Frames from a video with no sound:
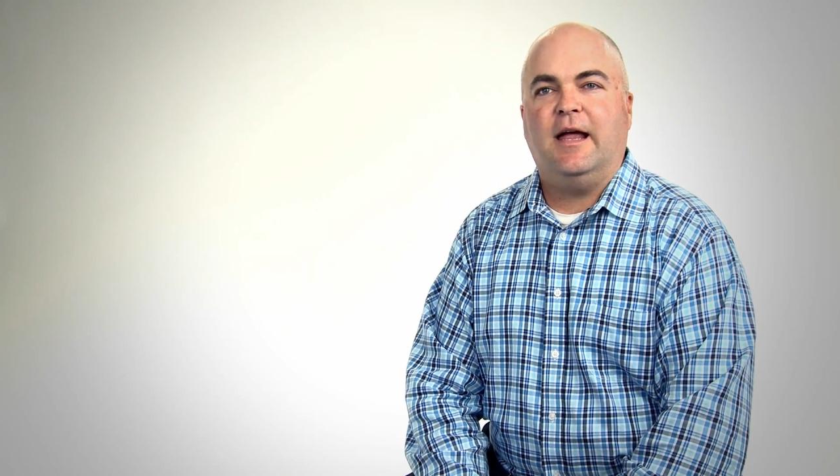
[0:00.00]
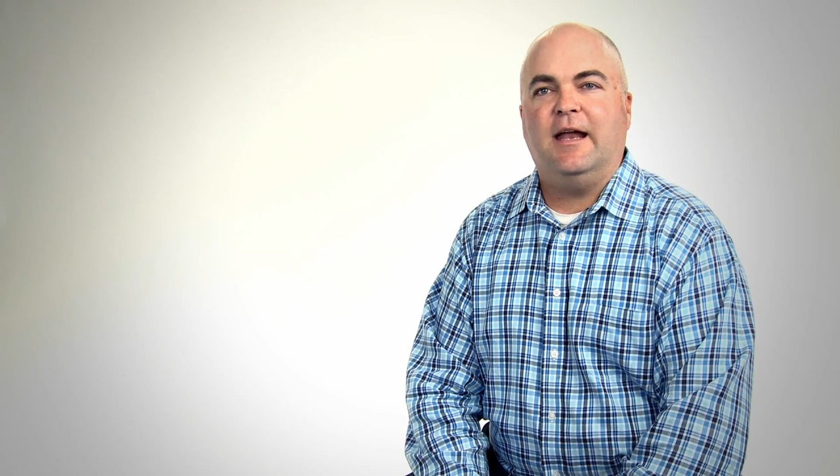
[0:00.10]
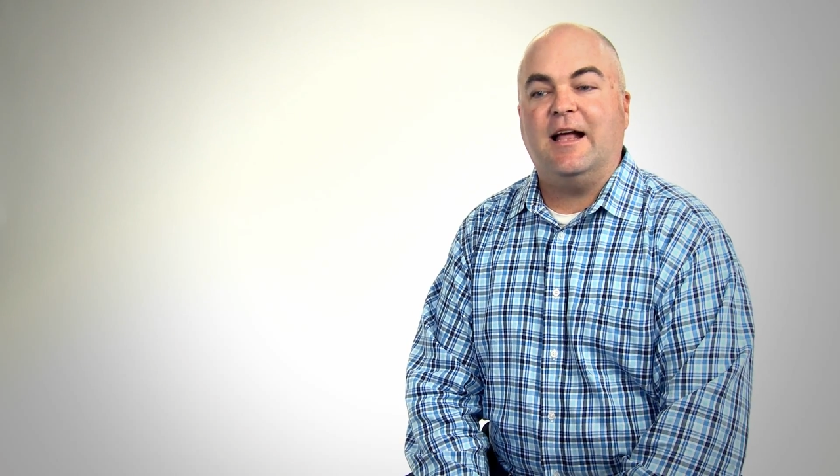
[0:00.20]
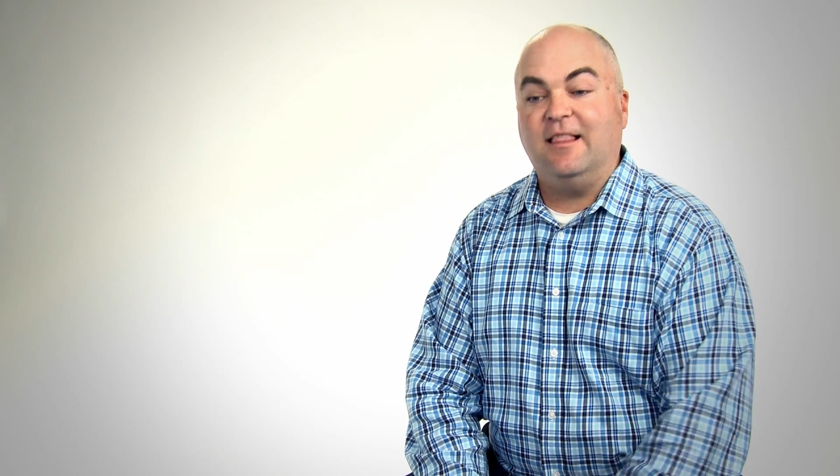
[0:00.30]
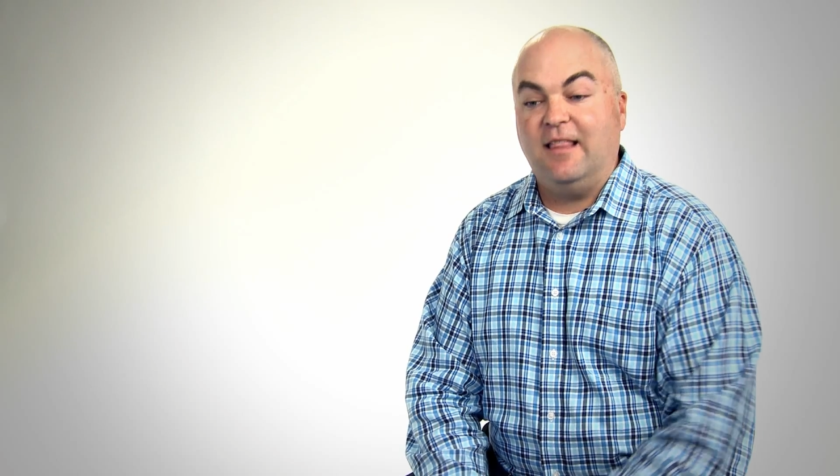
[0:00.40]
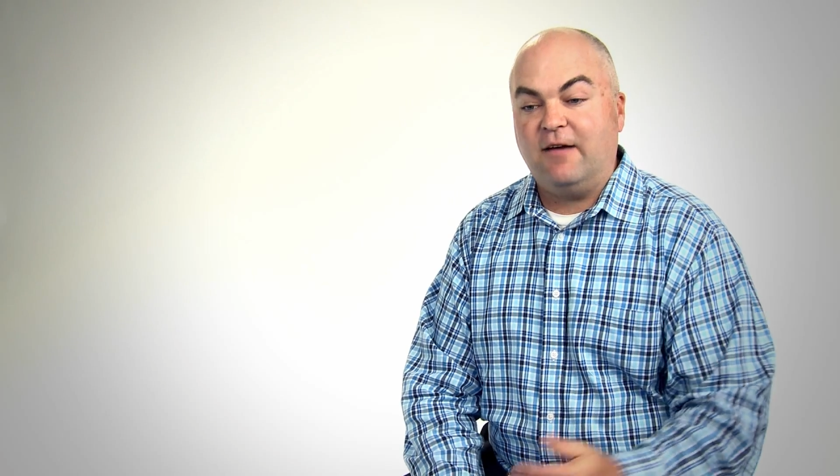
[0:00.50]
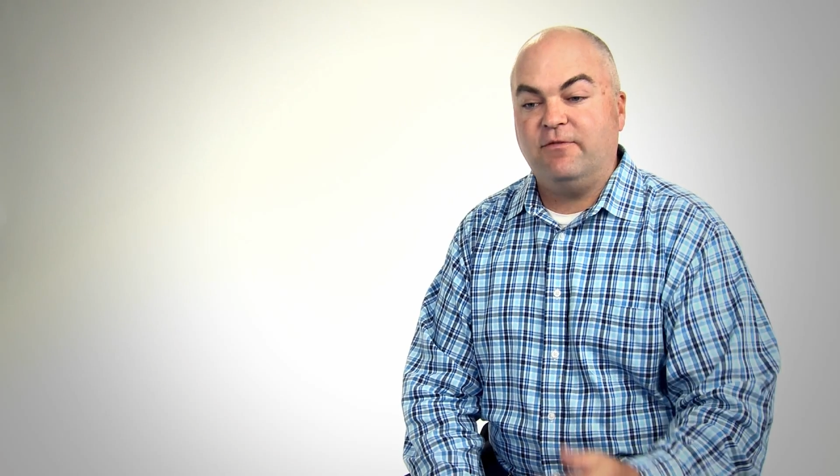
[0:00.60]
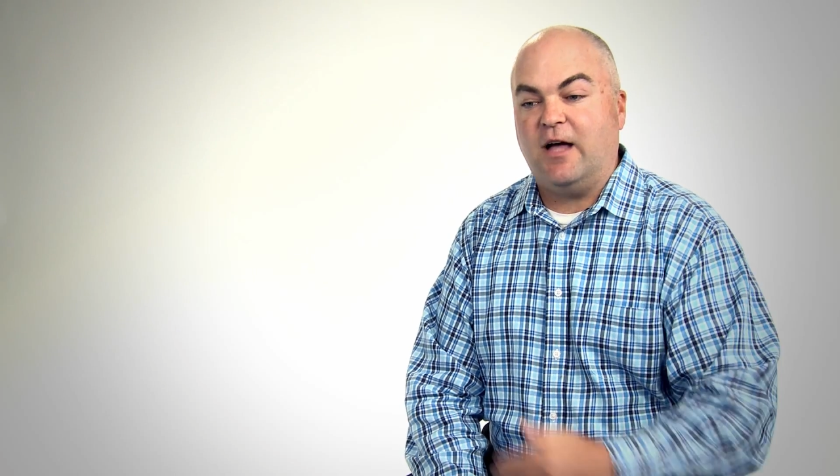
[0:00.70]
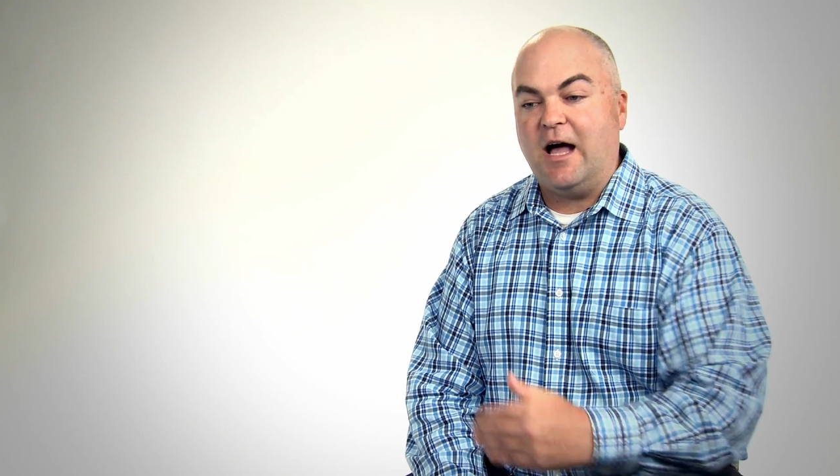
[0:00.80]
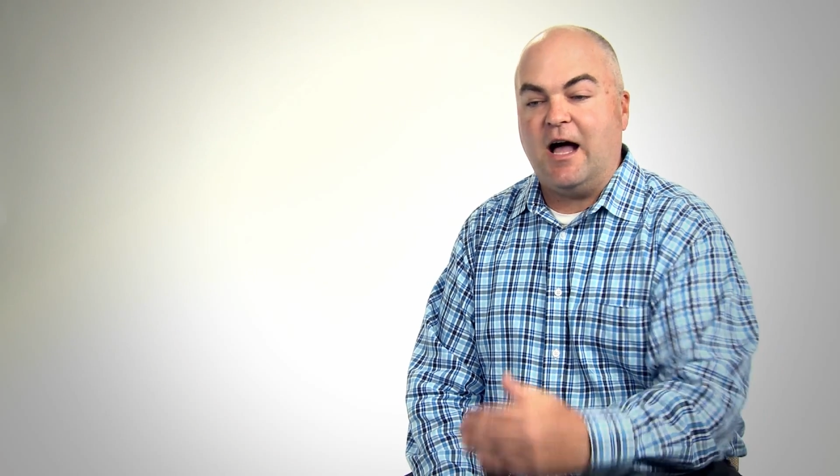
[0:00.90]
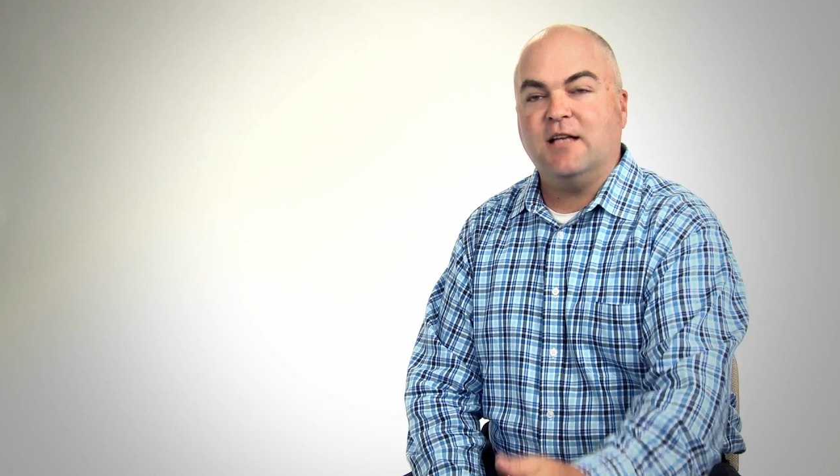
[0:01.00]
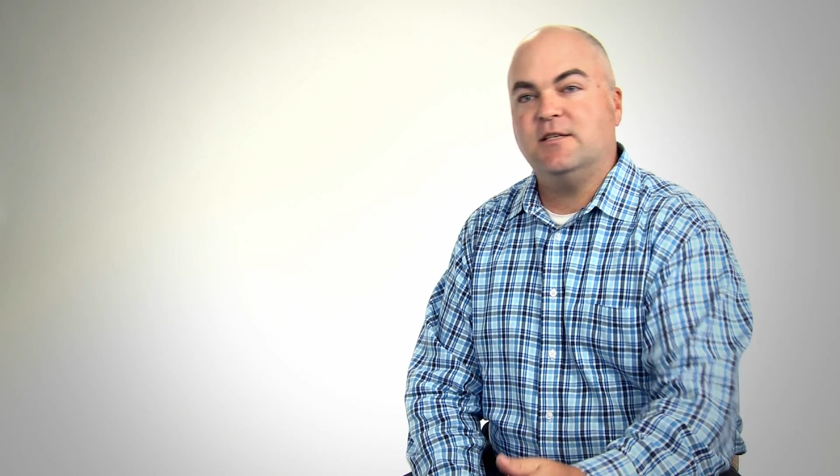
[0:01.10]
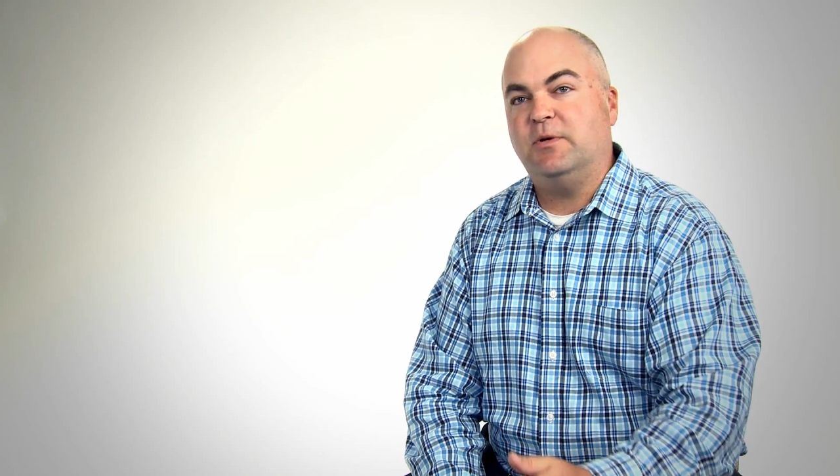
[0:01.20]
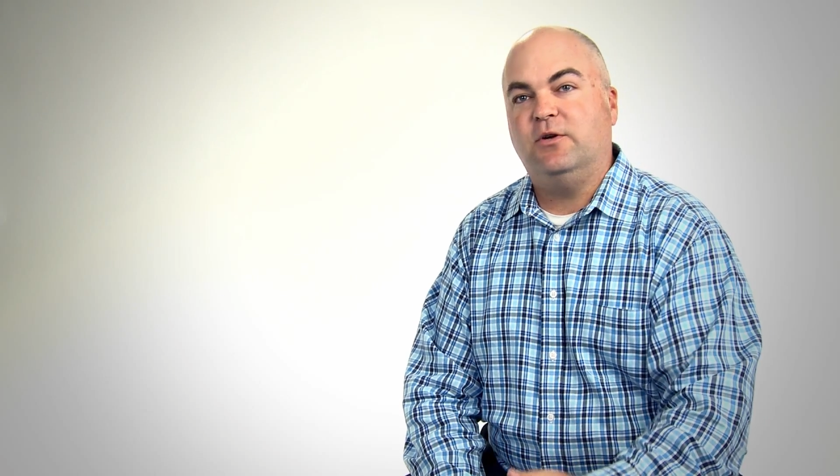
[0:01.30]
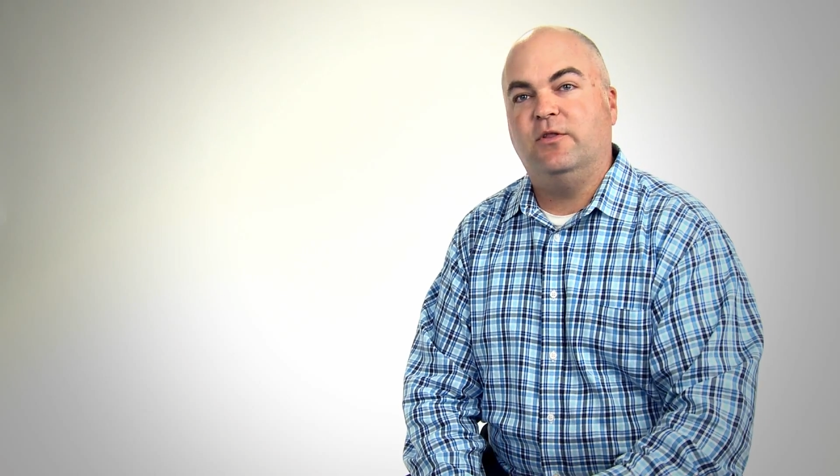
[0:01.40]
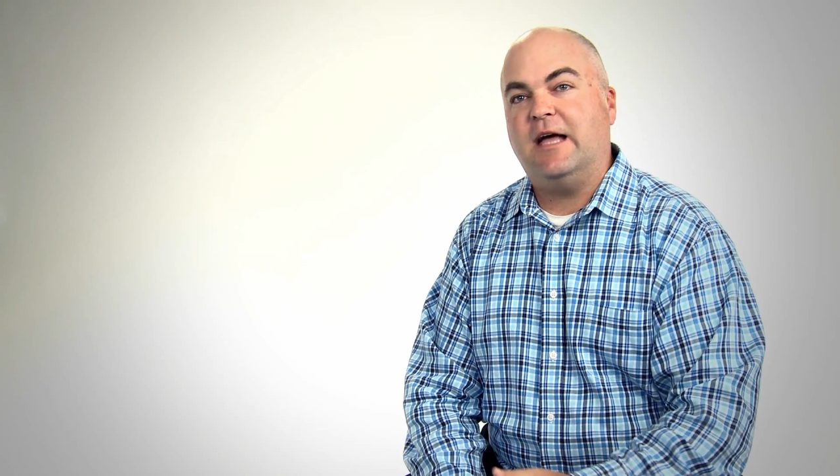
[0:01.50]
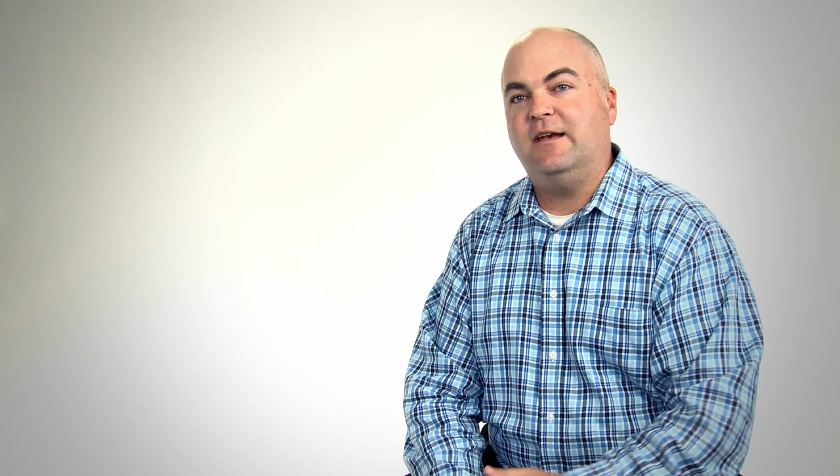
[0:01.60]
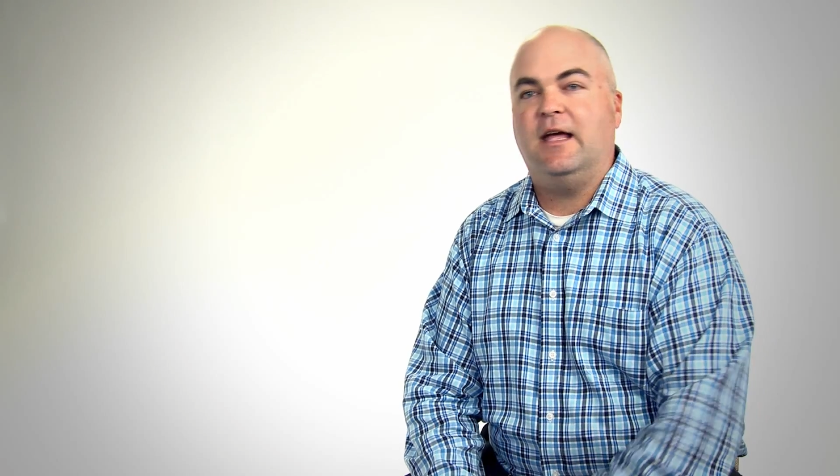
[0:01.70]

And I left the hospital that